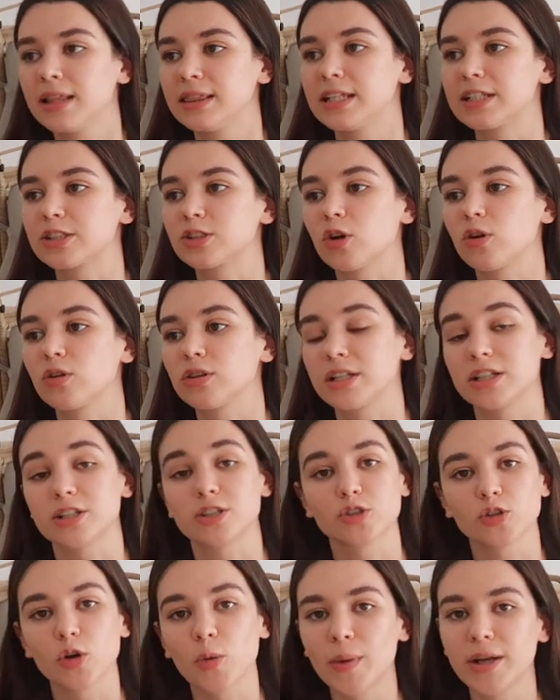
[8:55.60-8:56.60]

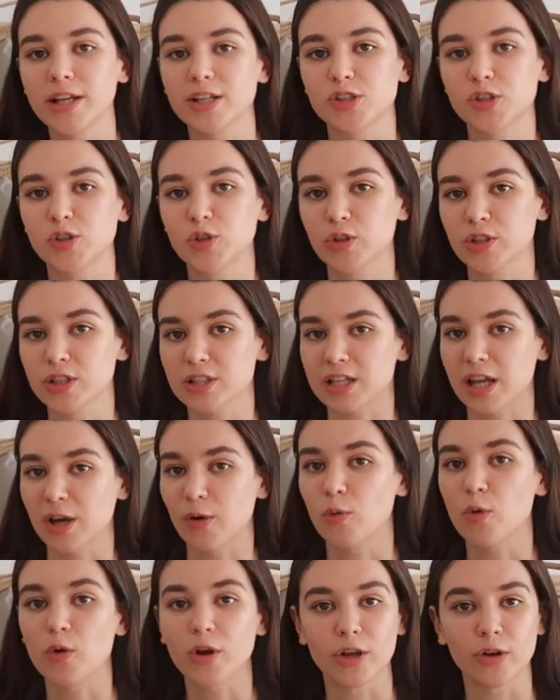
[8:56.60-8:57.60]
There's so many students
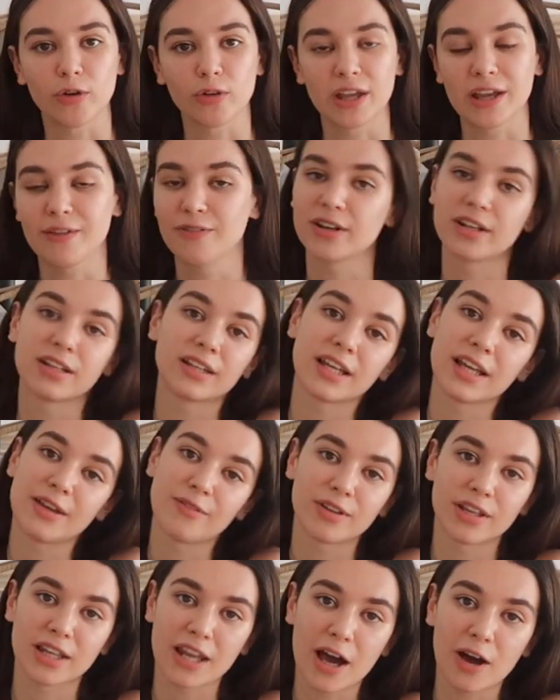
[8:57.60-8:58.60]
like walking on,
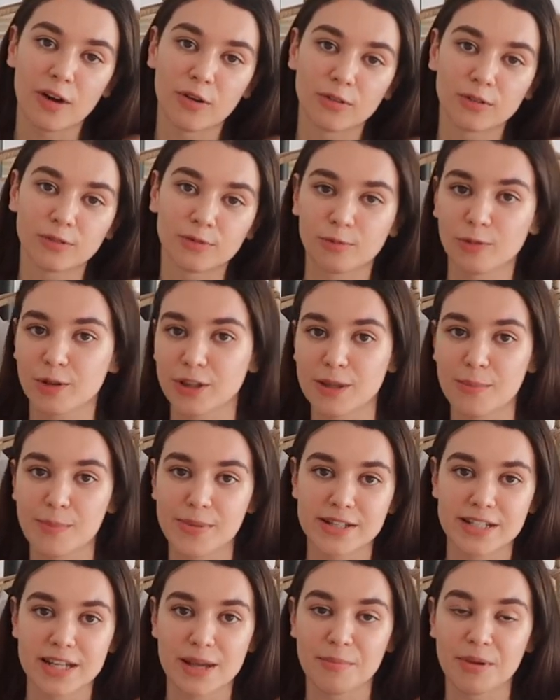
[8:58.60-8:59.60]
even now with the
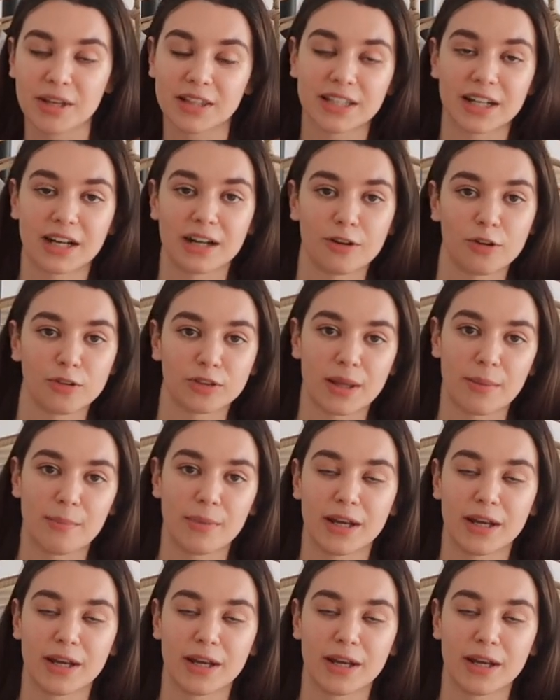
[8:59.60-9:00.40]
pandemic, there are not that